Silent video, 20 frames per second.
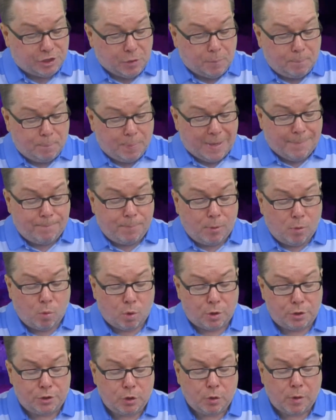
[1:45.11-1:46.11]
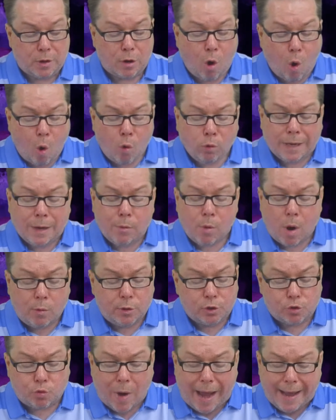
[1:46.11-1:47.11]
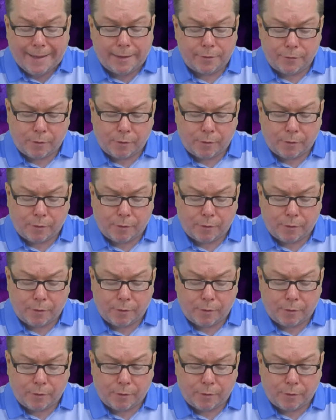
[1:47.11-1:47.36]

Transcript: The people were doing only what was right in